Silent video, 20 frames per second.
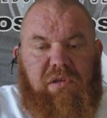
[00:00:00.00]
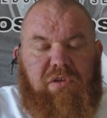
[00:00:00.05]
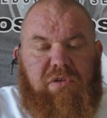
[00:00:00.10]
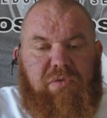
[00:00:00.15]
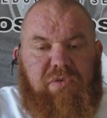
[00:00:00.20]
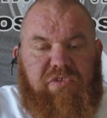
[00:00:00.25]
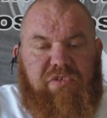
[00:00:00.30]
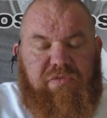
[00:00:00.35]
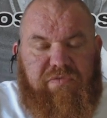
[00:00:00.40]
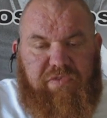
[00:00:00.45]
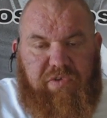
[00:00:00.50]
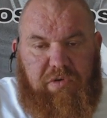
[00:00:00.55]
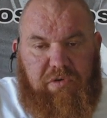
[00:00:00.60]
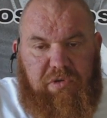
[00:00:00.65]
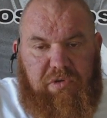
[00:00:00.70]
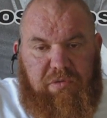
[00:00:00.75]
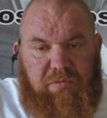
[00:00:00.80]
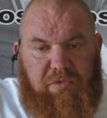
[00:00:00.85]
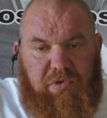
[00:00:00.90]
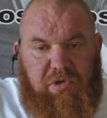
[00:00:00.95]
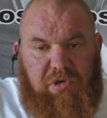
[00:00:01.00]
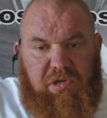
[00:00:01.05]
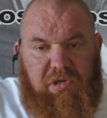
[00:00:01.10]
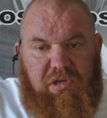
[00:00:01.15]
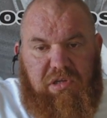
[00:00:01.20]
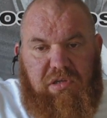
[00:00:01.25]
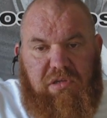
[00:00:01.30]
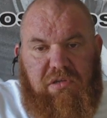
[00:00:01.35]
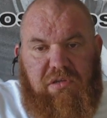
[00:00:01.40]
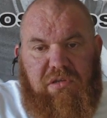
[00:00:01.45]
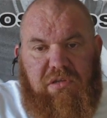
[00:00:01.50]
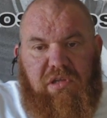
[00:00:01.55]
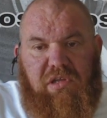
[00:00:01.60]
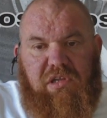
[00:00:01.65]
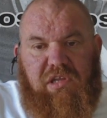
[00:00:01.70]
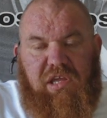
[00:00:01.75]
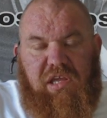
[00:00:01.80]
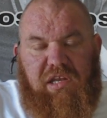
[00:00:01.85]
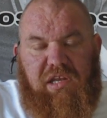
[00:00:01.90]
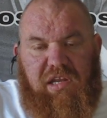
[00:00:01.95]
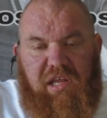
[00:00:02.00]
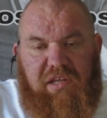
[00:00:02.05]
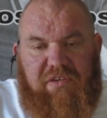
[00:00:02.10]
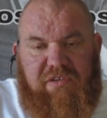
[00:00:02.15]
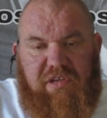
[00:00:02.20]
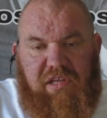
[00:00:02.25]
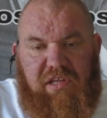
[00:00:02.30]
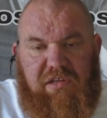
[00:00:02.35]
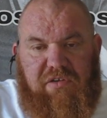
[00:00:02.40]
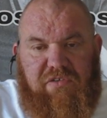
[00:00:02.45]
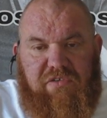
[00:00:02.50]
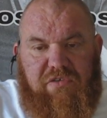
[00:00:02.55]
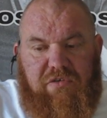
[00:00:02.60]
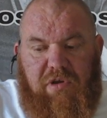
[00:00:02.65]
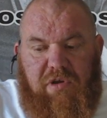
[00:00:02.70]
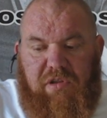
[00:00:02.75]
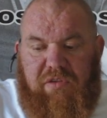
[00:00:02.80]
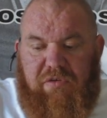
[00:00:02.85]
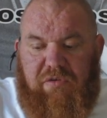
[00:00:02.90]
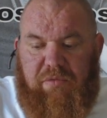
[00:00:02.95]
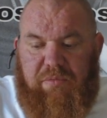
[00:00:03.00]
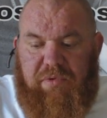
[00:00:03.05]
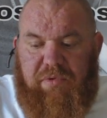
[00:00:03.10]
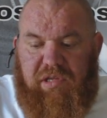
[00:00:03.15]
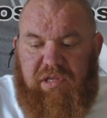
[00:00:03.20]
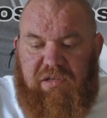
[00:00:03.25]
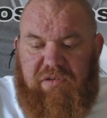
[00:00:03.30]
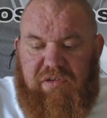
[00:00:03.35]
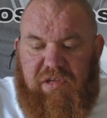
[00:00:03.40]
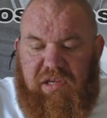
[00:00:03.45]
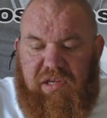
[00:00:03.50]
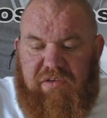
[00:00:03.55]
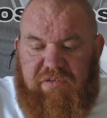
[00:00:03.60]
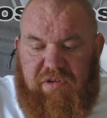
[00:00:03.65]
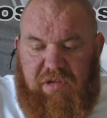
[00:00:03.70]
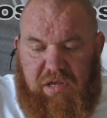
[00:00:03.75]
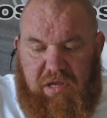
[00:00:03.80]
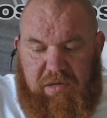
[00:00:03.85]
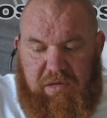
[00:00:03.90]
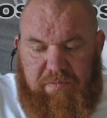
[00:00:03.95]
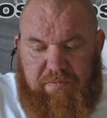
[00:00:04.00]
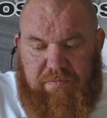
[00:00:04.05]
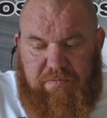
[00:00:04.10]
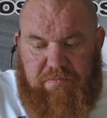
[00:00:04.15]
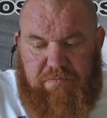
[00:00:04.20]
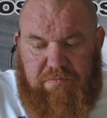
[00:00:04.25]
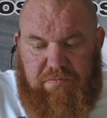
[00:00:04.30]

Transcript: doing some volume work and getting that tendon strength up, it takes time.